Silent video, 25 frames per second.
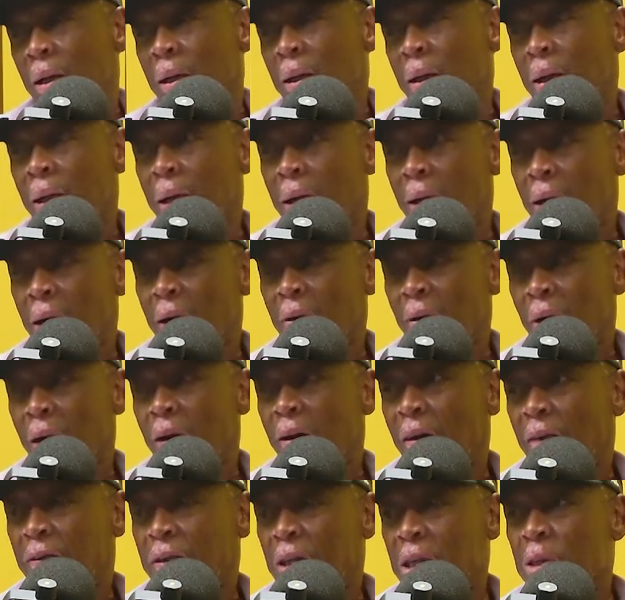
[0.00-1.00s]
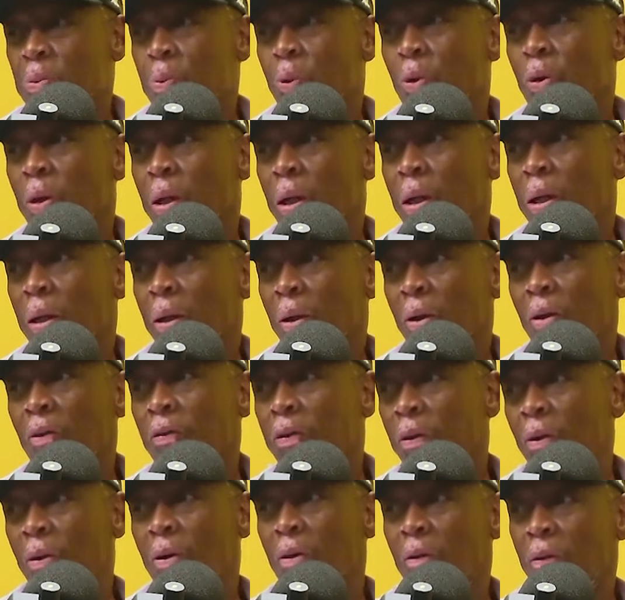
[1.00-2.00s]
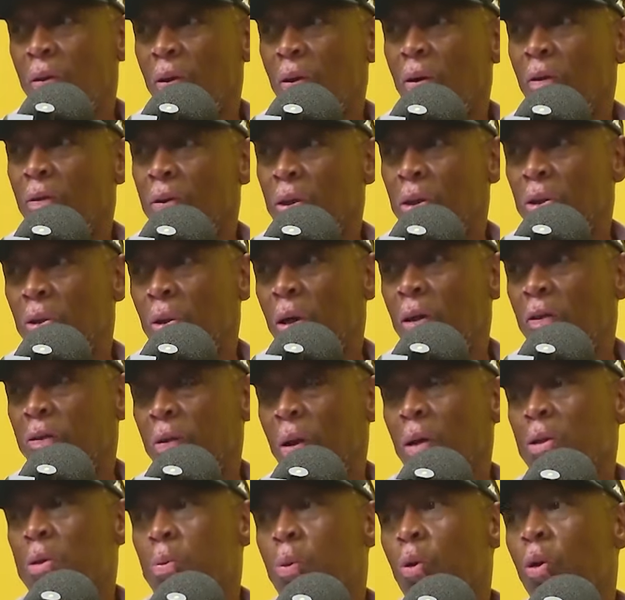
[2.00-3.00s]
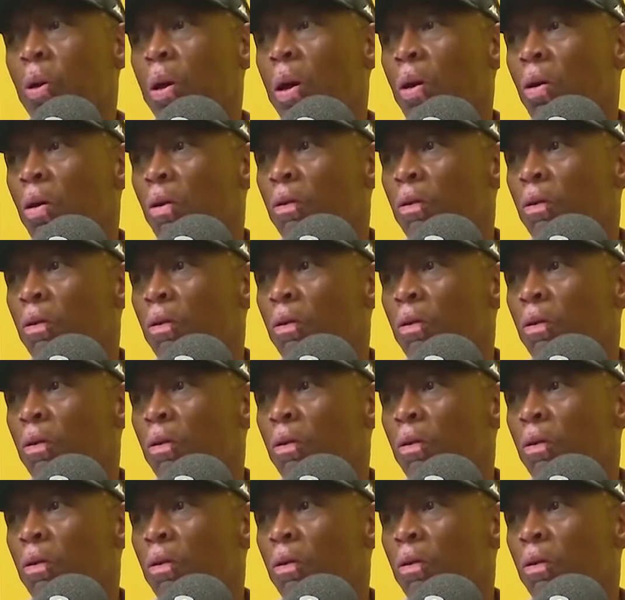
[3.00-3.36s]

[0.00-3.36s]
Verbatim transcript: I, have just spoken of the of the of the show. I've, I've spoken of